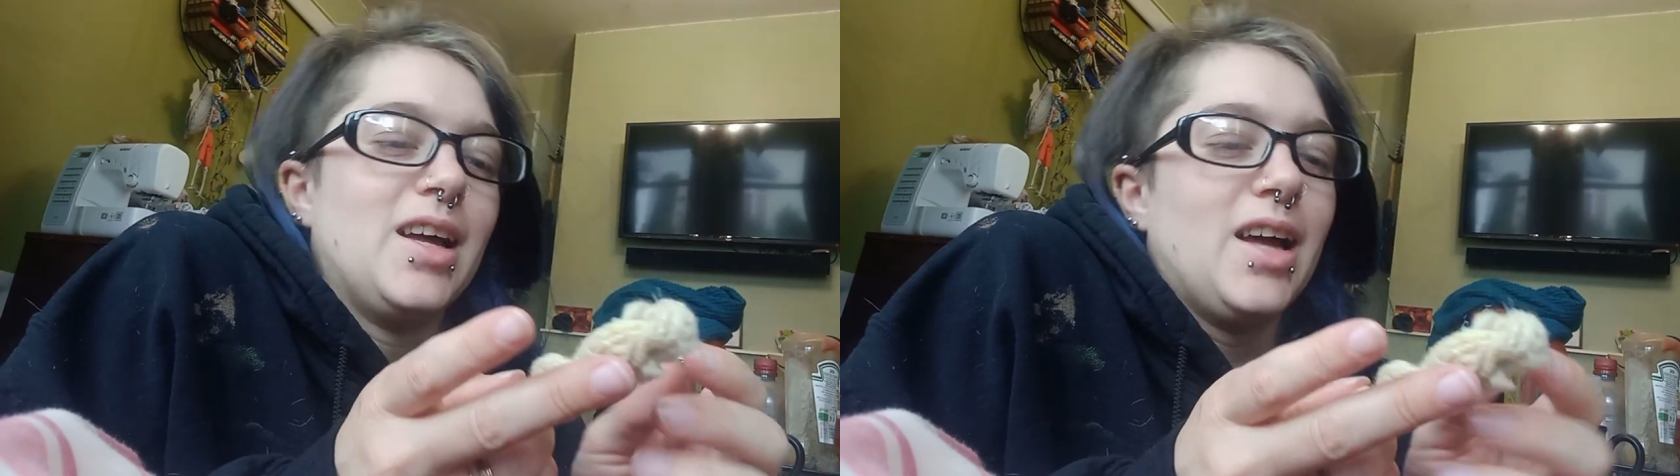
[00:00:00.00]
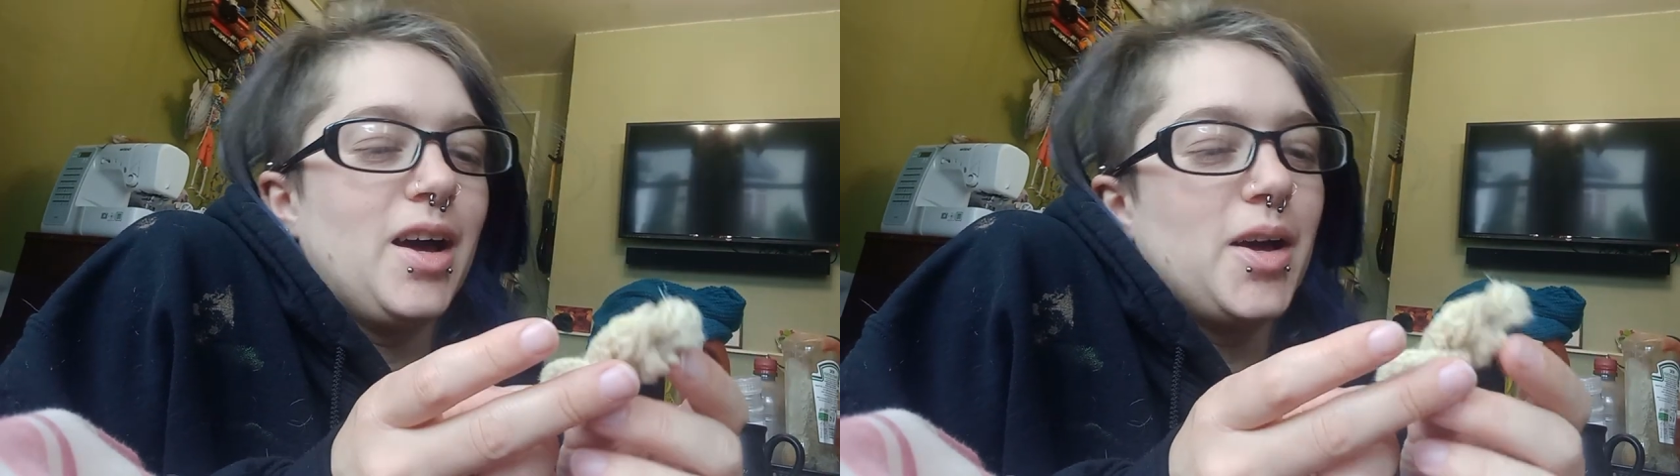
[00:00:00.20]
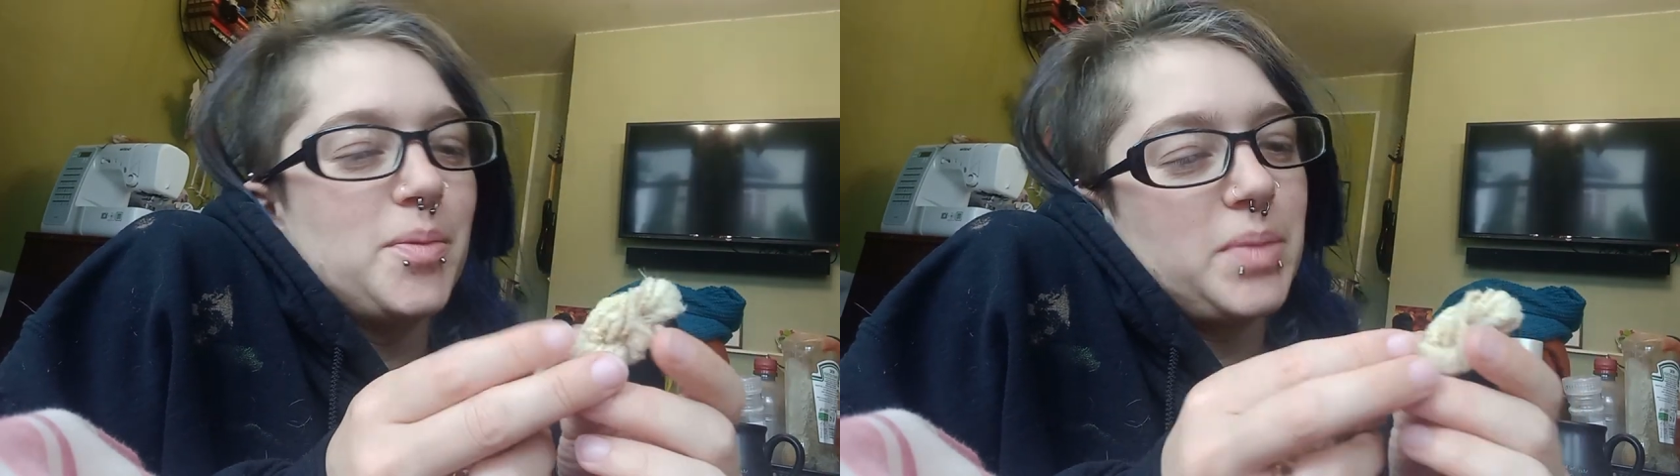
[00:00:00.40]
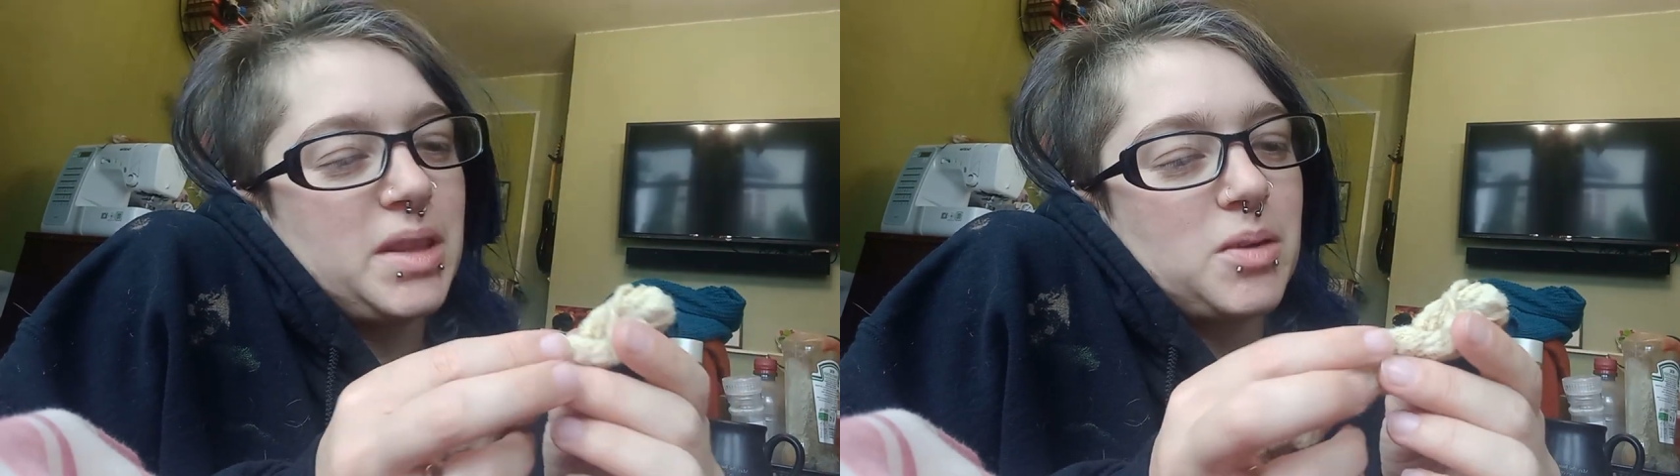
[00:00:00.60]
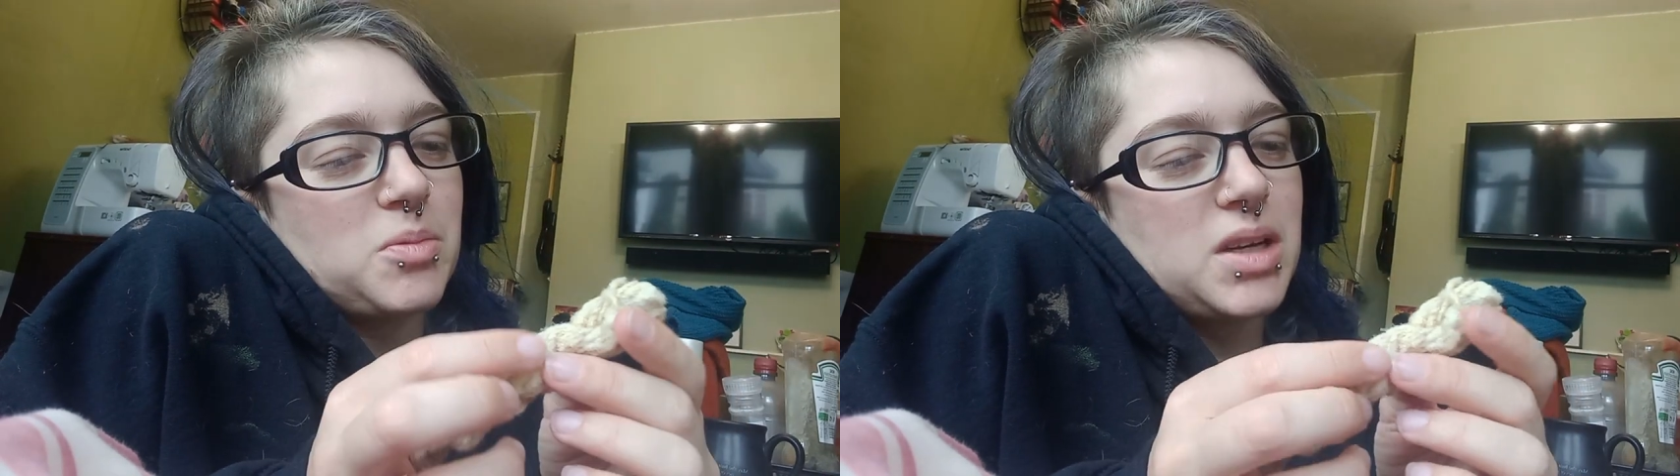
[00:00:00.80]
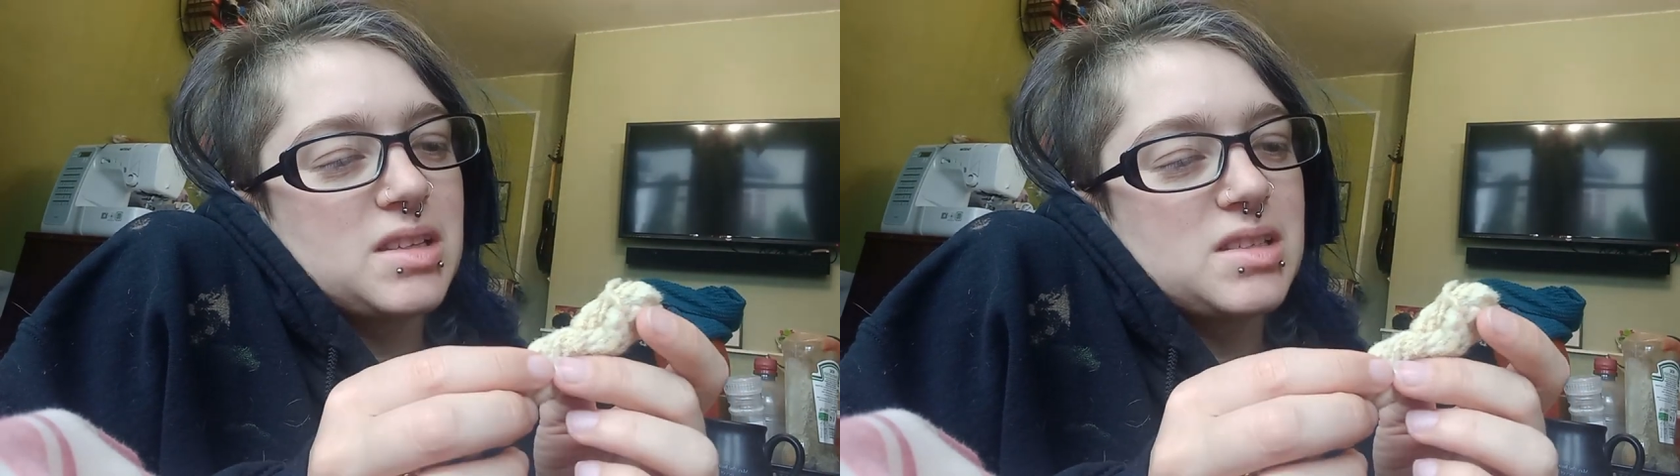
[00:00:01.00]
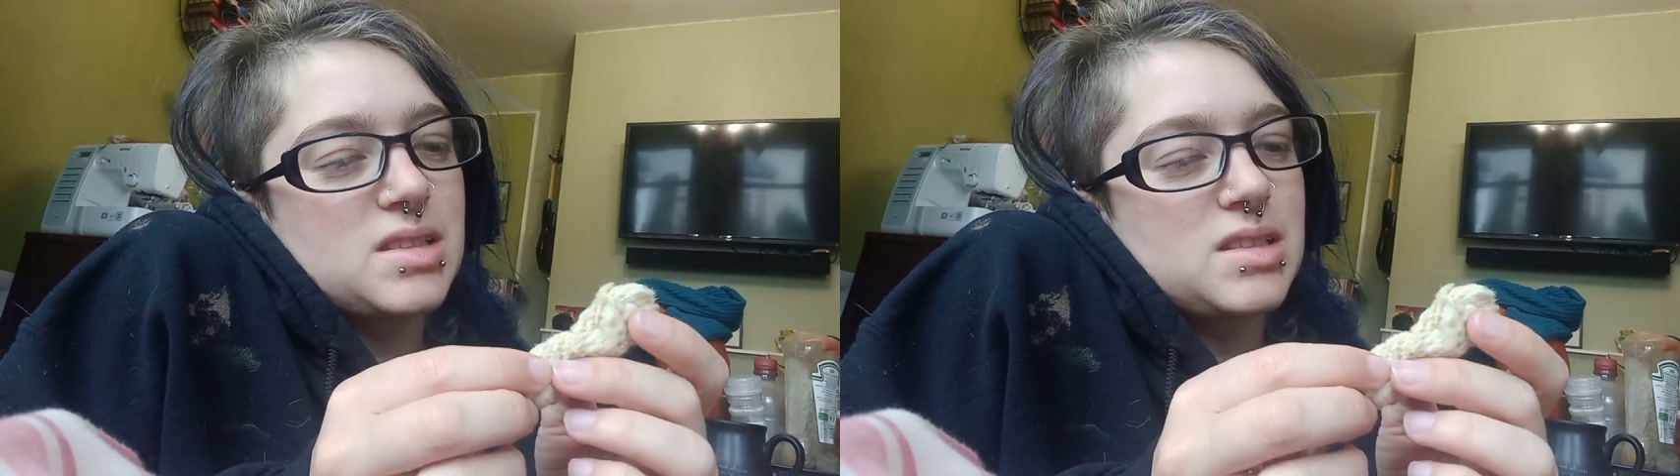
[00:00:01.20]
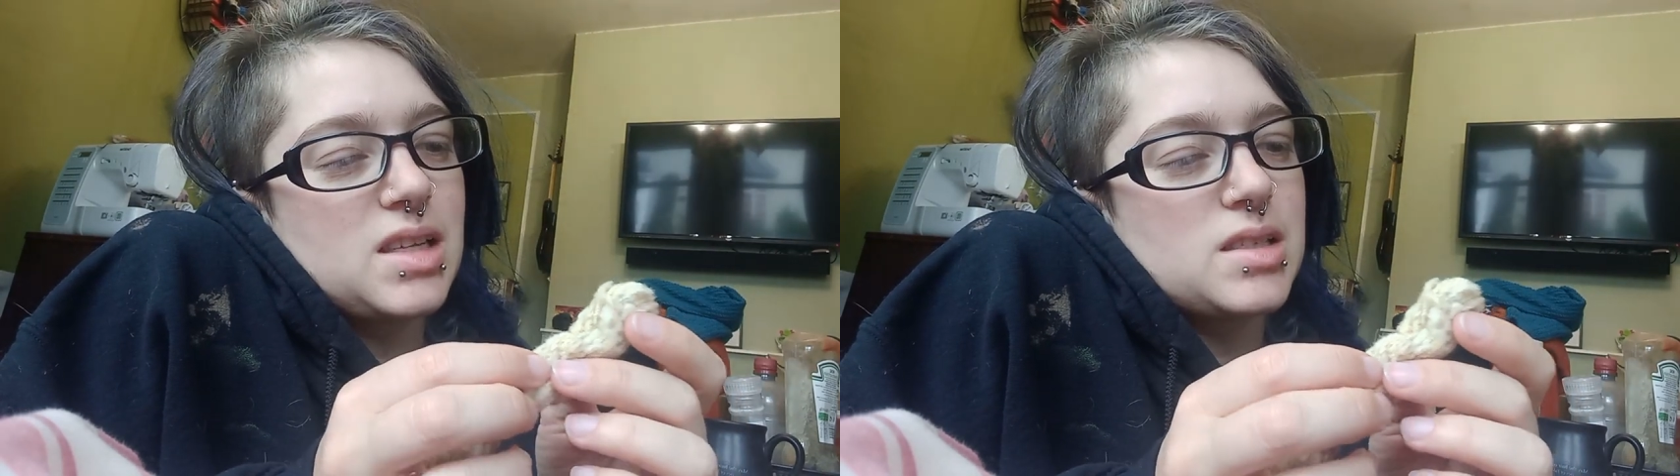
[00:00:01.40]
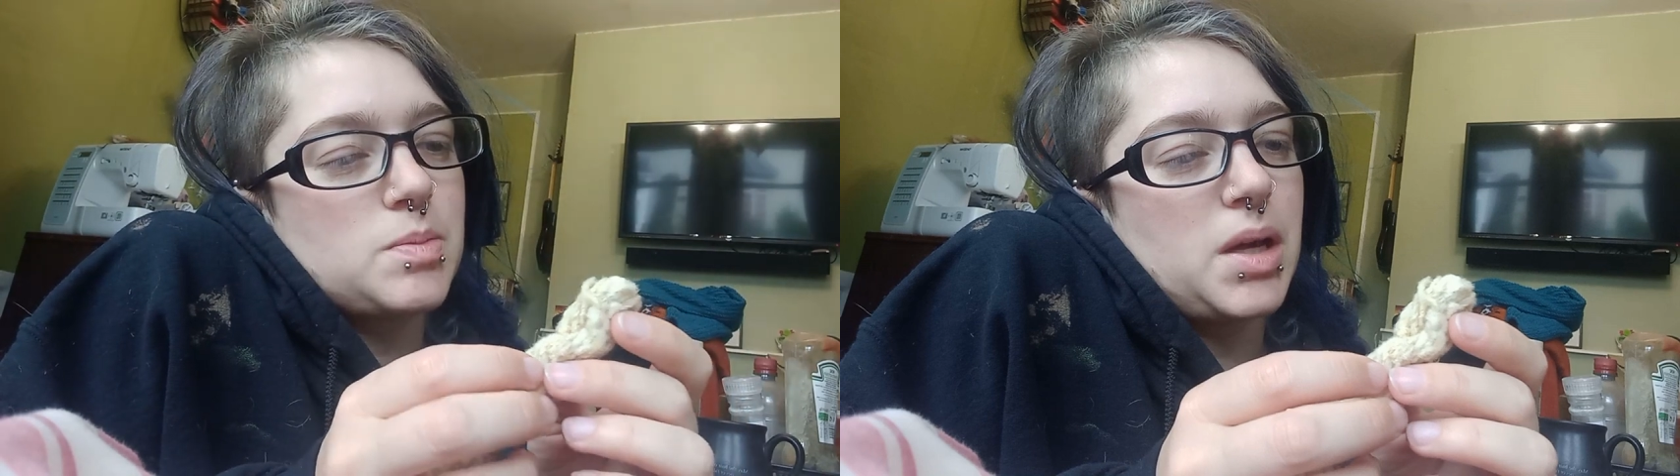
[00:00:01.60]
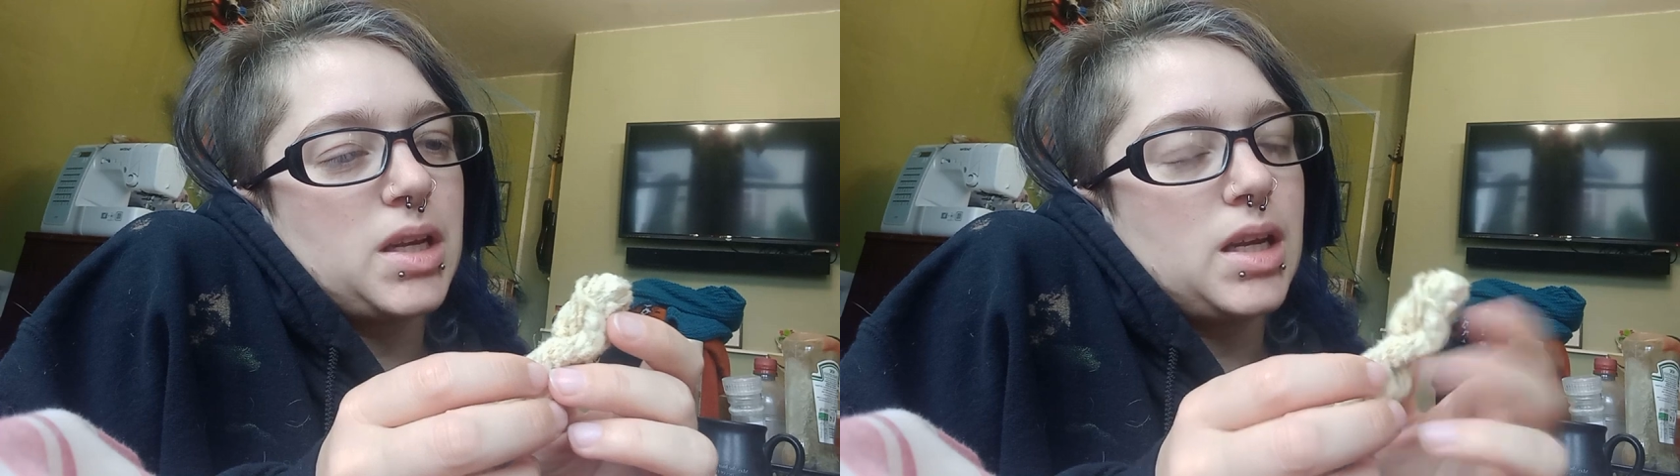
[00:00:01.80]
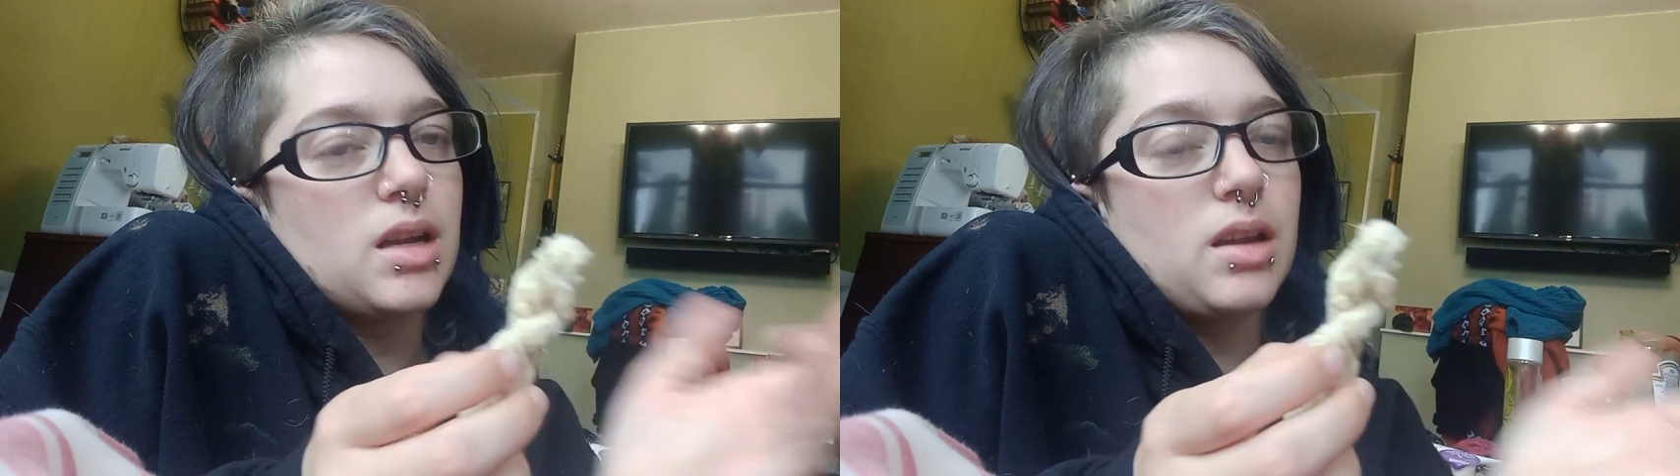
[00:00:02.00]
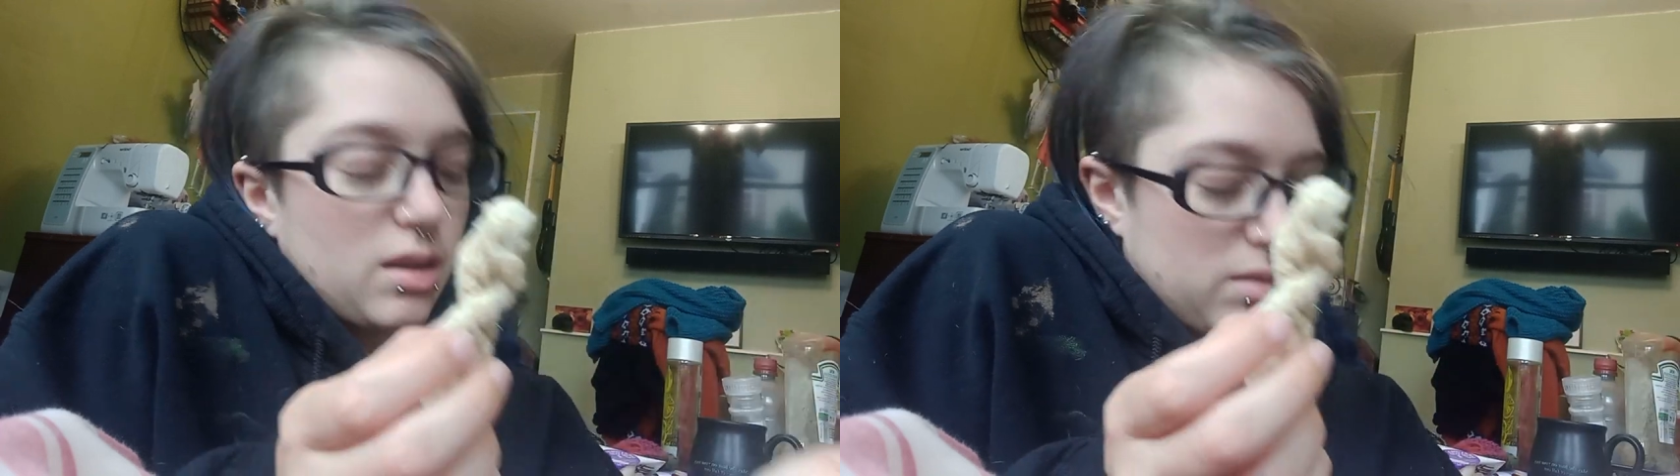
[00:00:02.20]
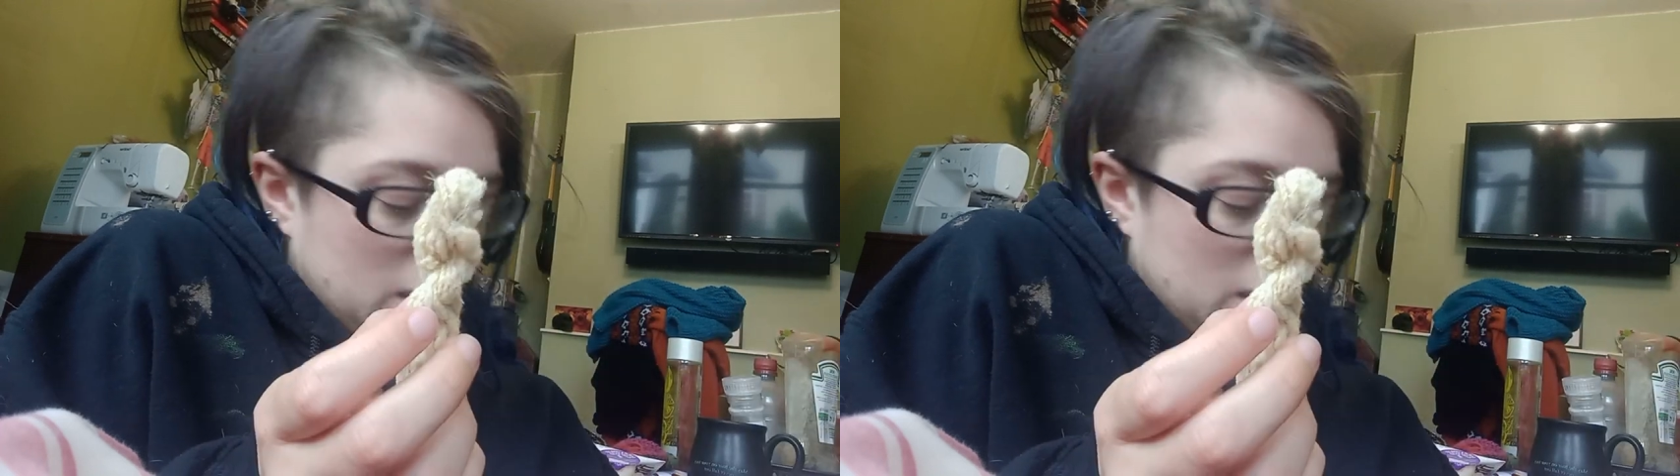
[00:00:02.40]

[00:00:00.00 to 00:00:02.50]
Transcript: But then when it's spun in, and I don't